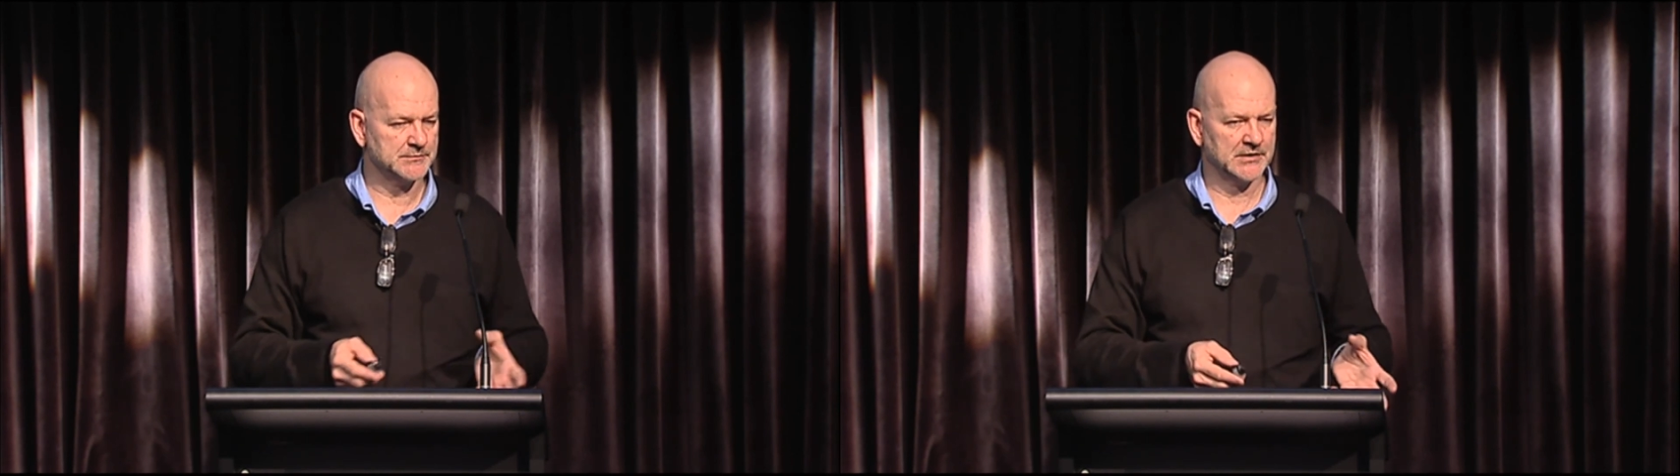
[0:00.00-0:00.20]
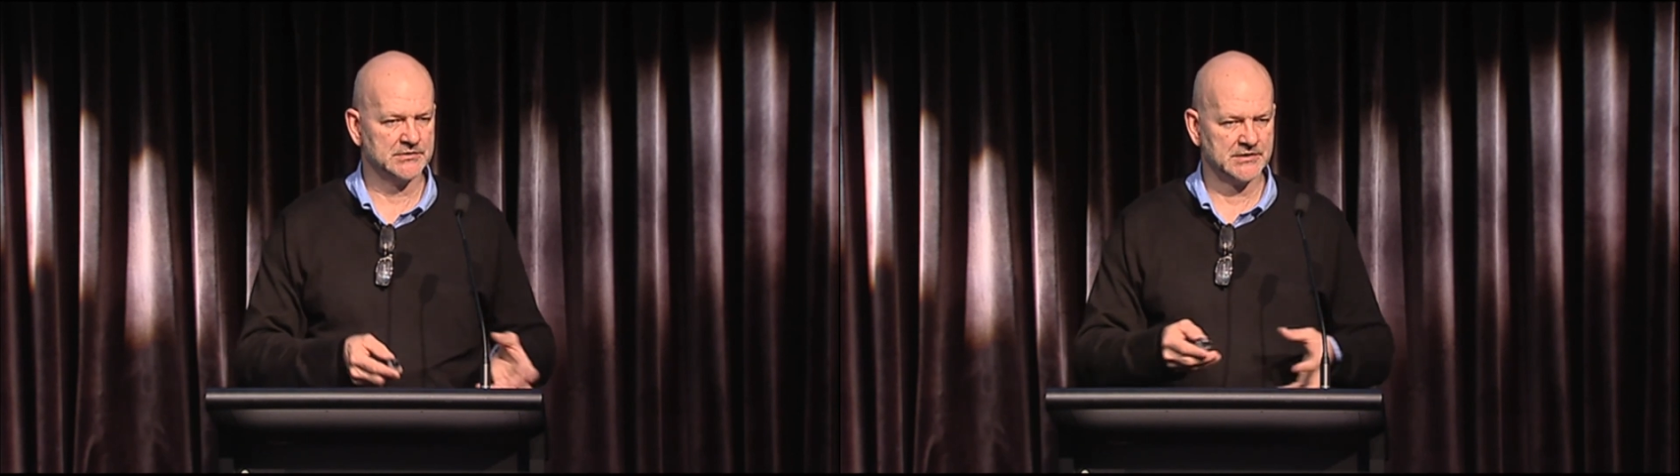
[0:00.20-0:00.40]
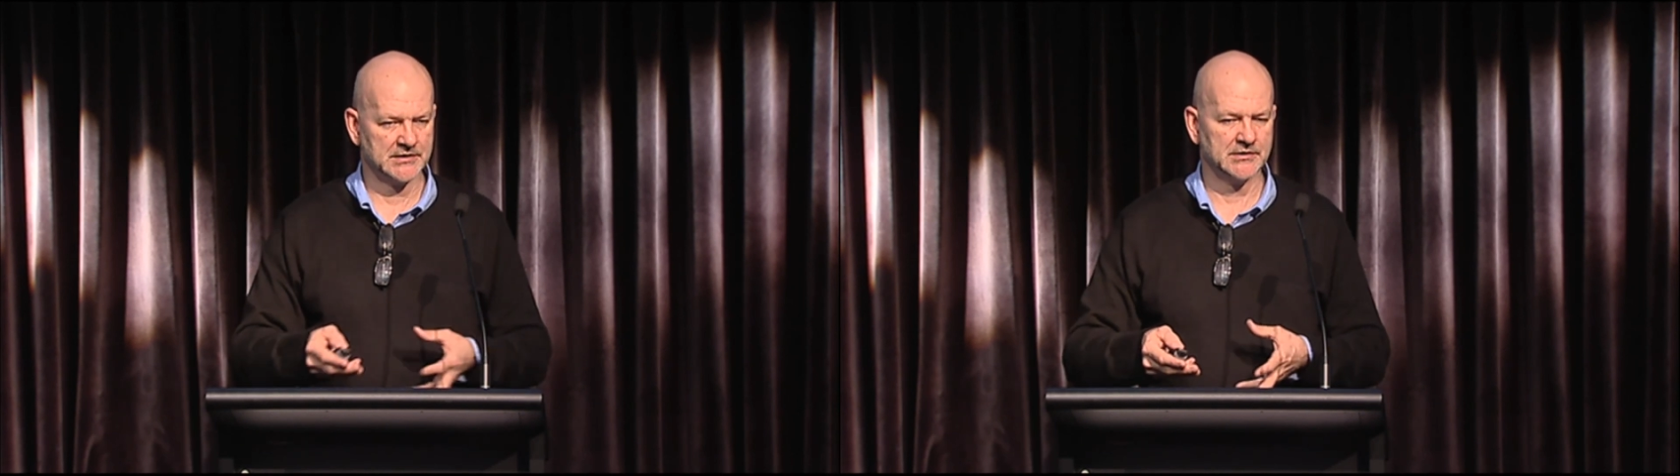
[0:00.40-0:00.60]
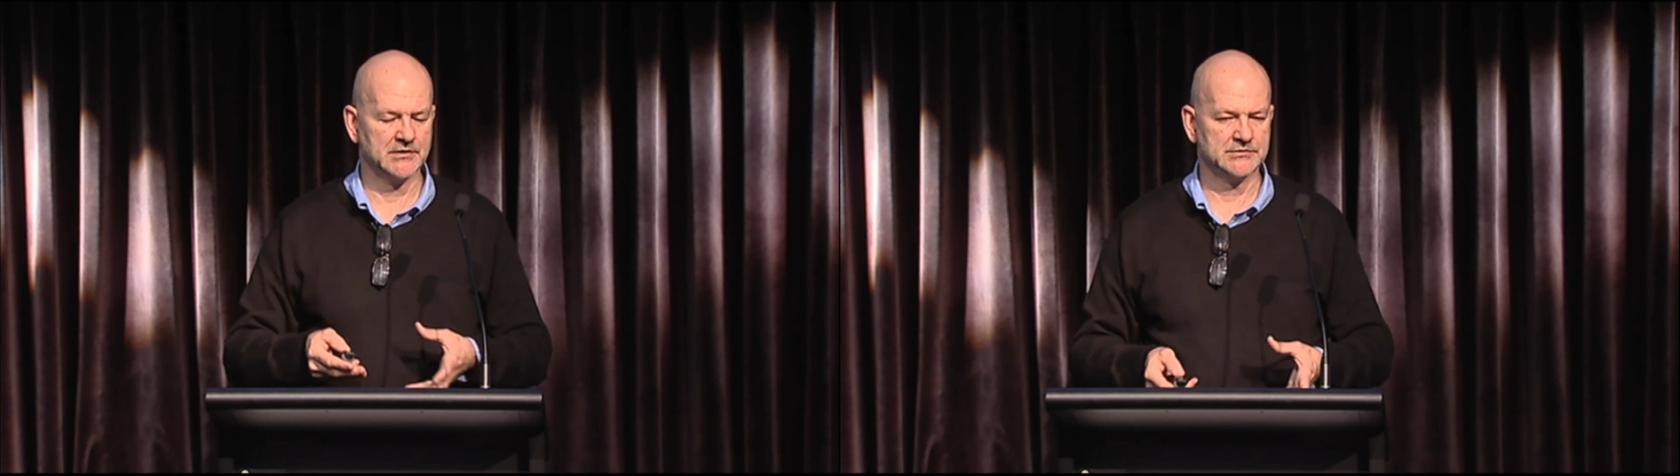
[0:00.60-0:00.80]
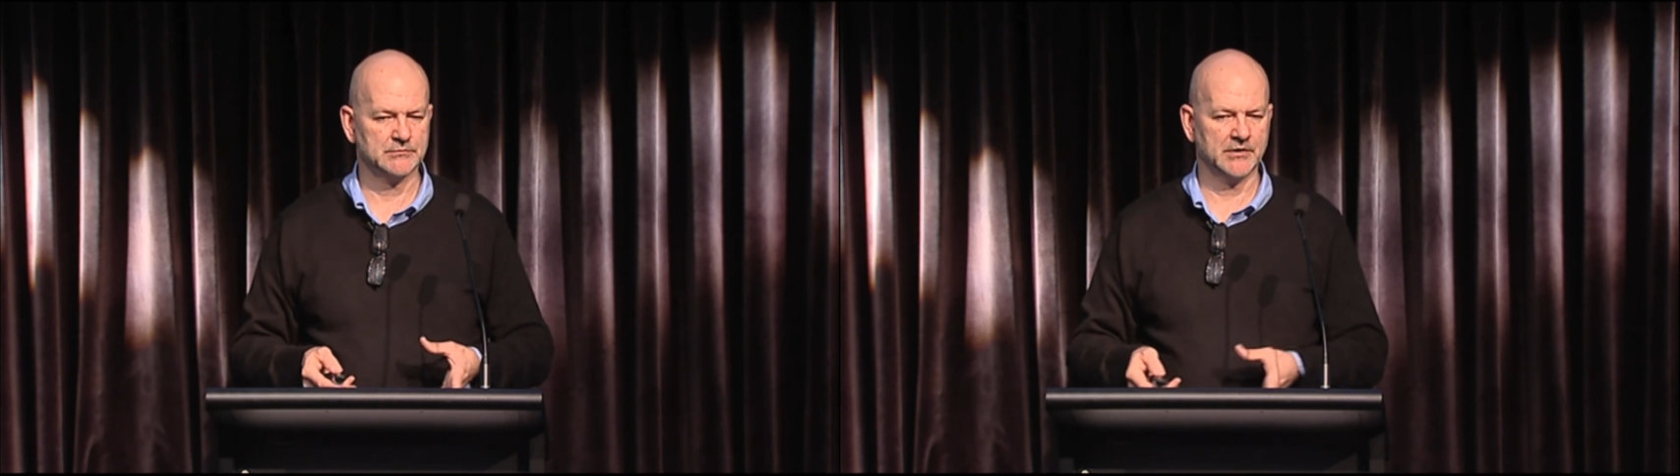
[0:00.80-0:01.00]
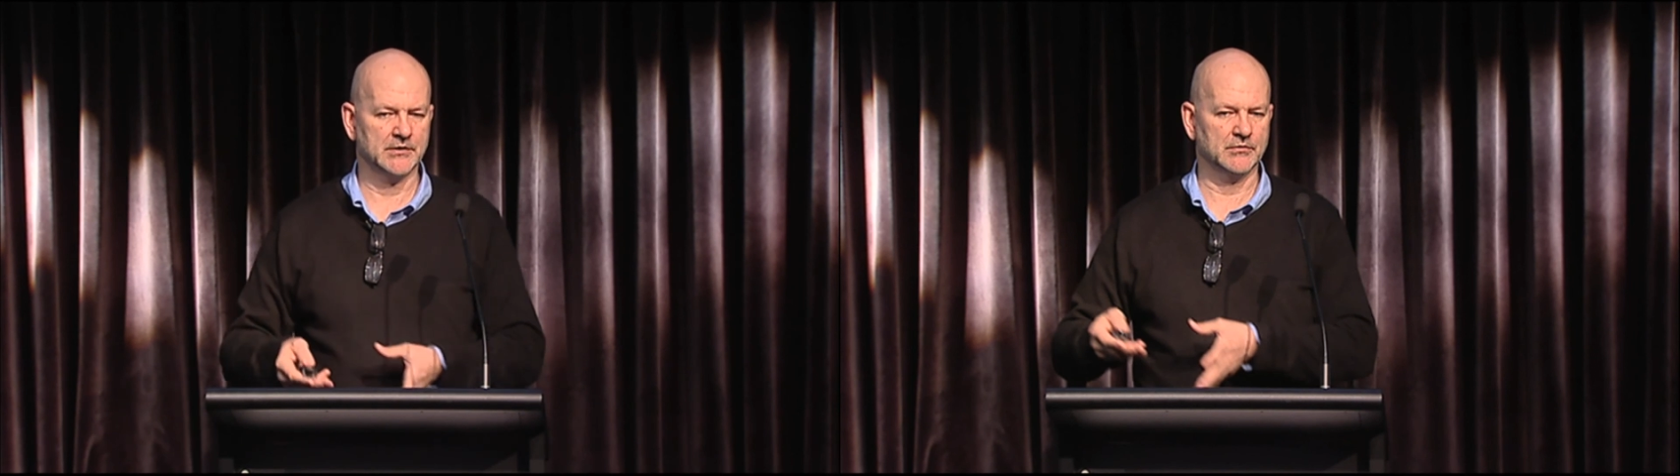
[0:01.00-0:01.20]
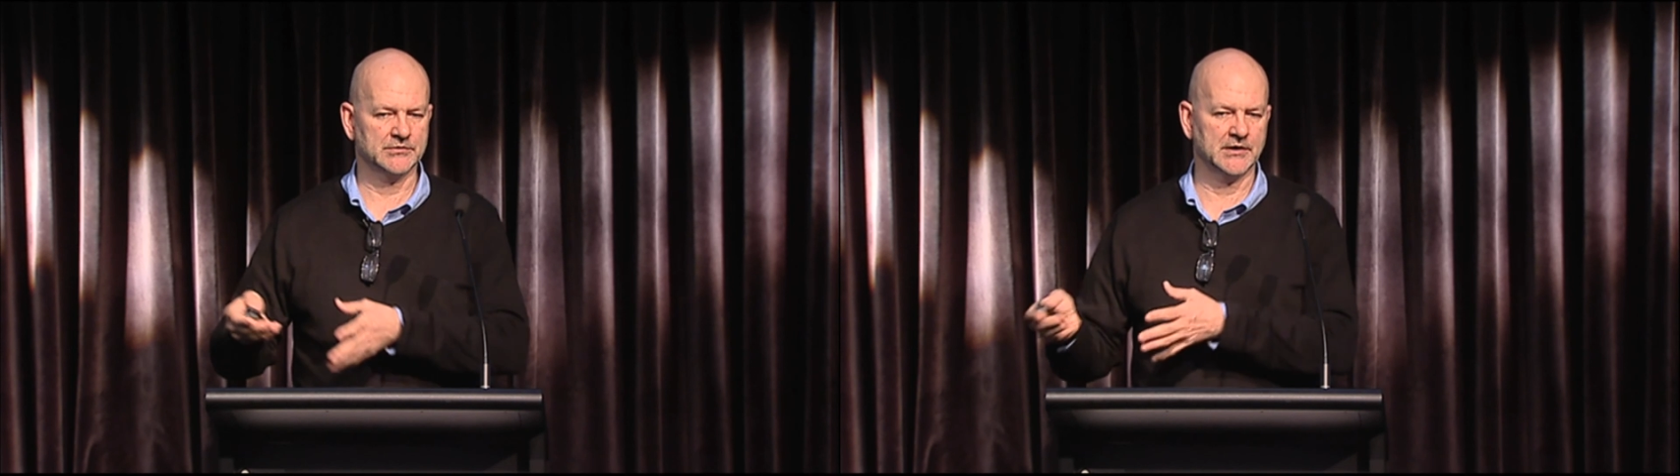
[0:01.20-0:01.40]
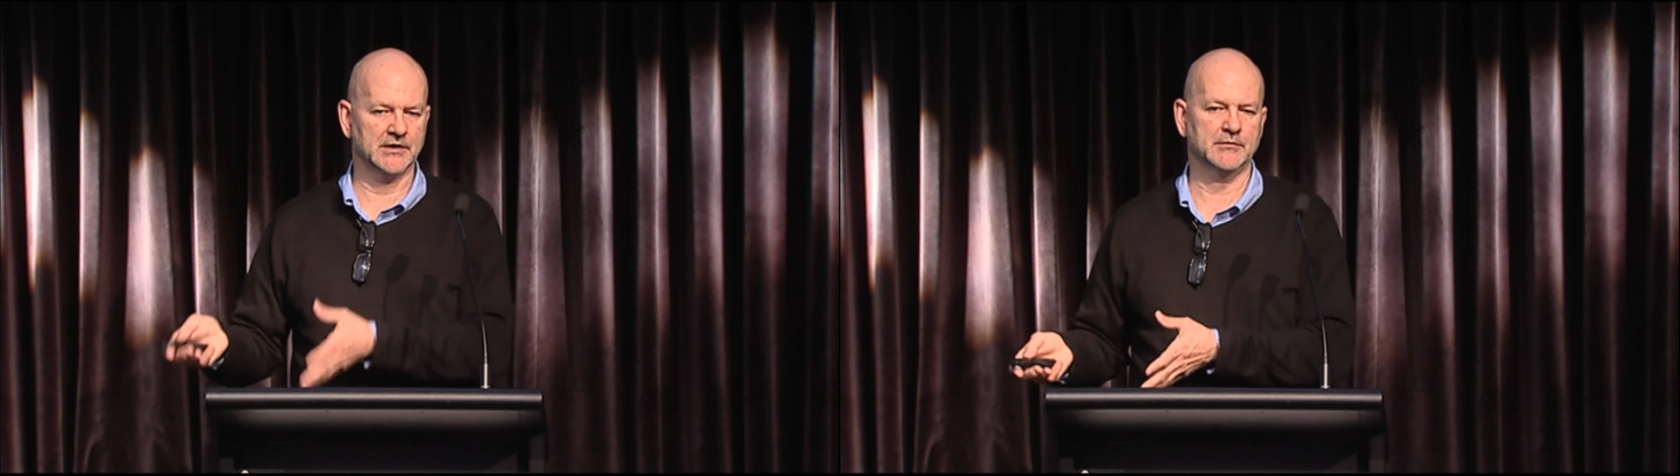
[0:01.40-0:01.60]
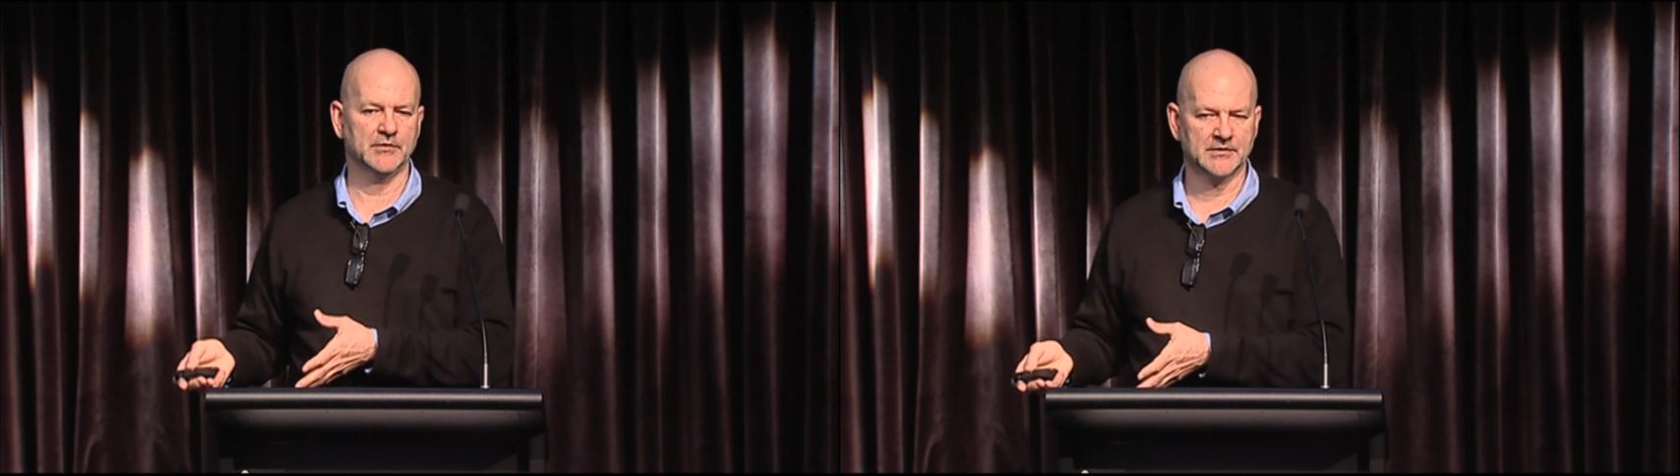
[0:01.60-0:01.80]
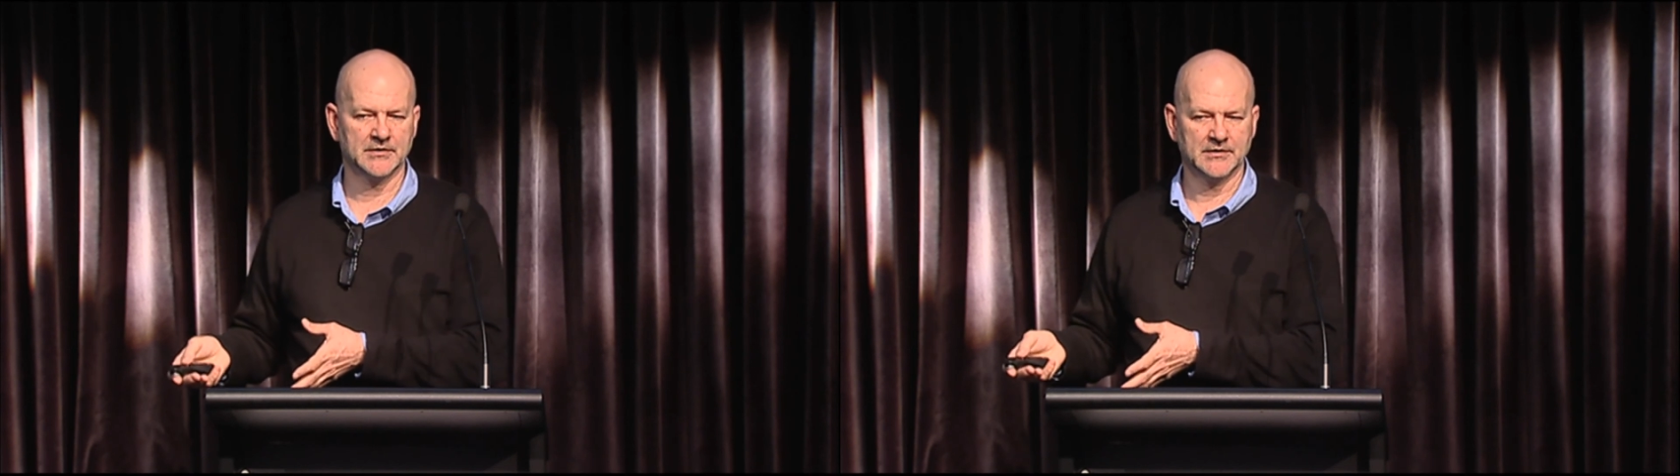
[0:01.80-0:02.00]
because that tells you whether you're dealing with